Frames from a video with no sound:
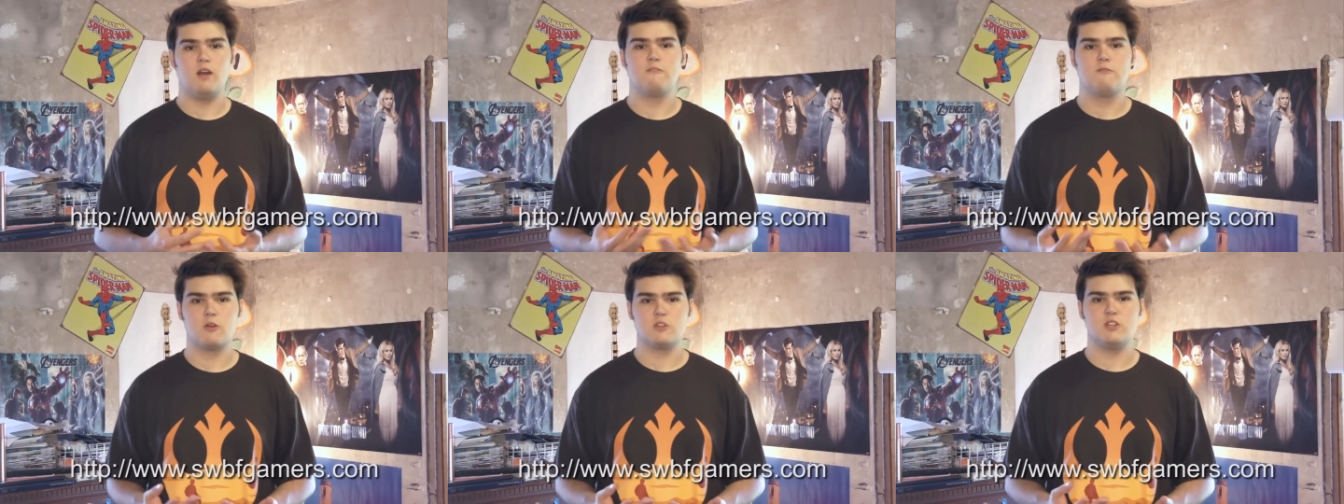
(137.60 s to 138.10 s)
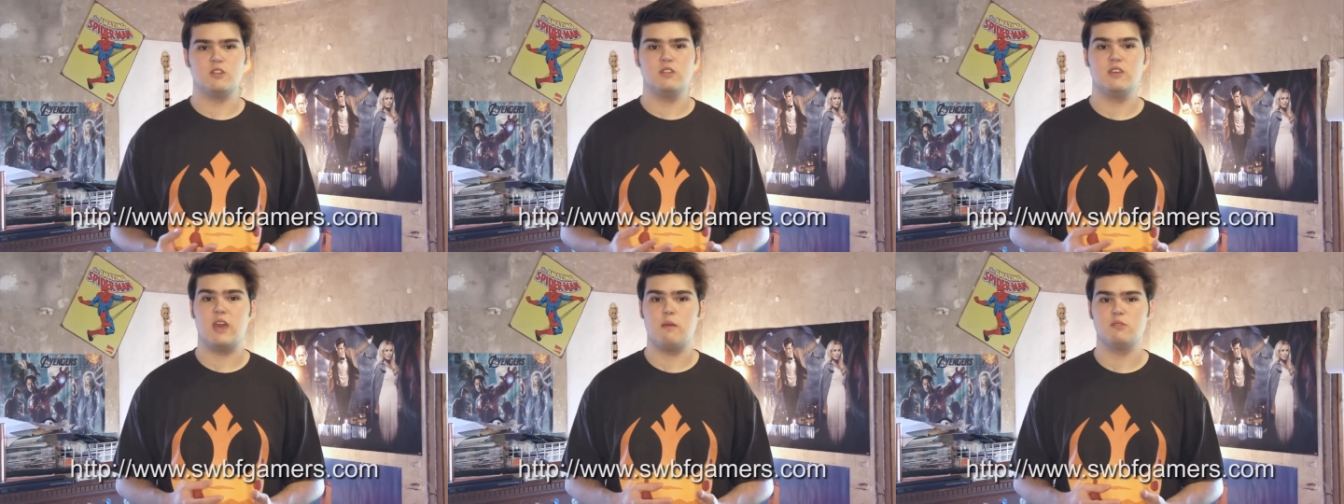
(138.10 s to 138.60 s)

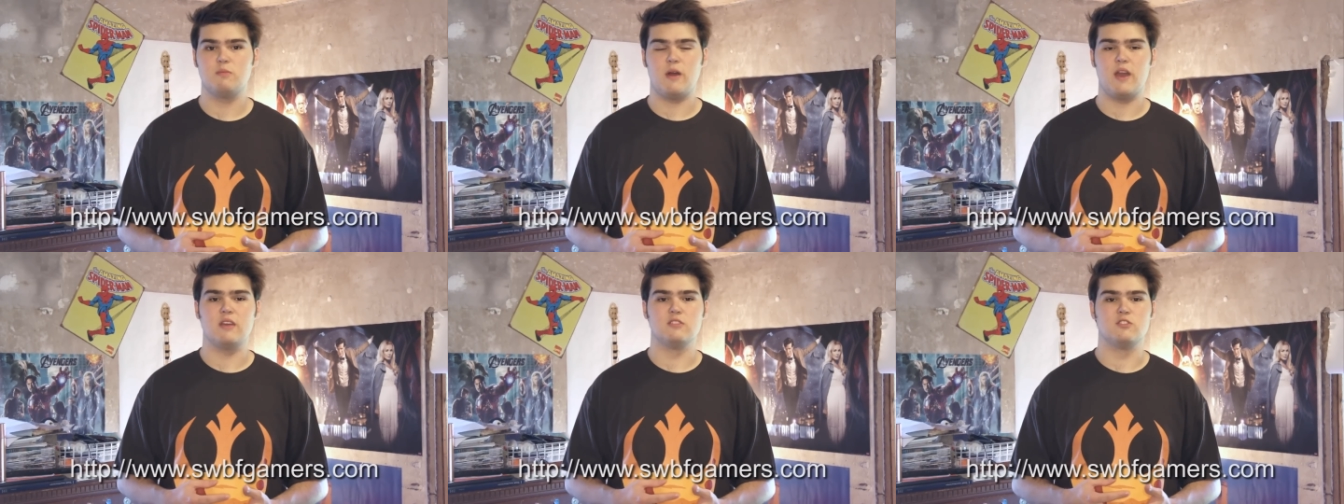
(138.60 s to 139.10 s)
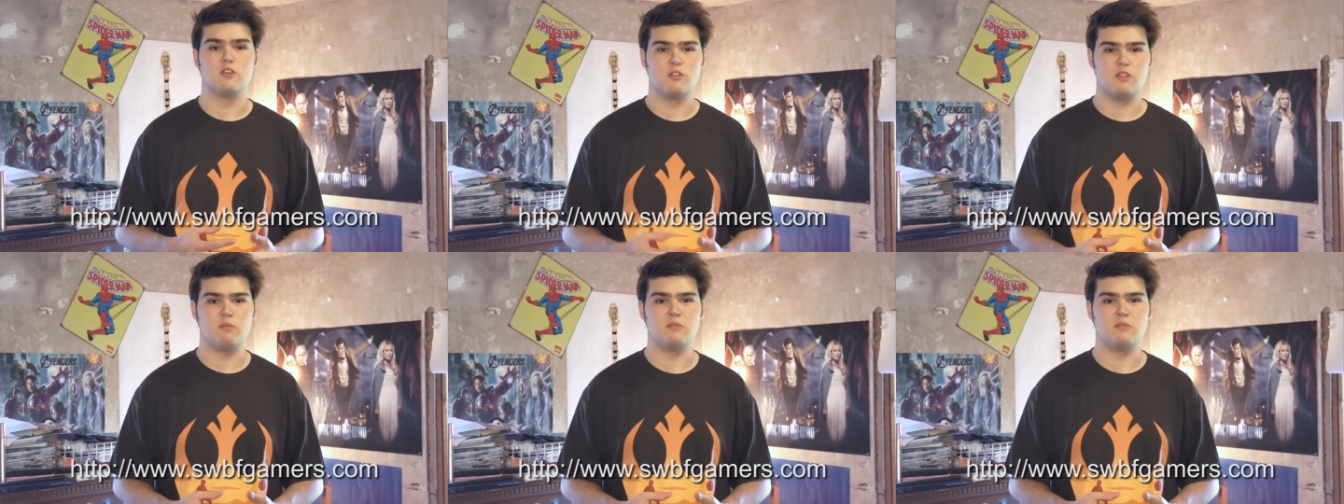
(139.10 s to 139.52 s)
Unfortunately, GameSpy has turned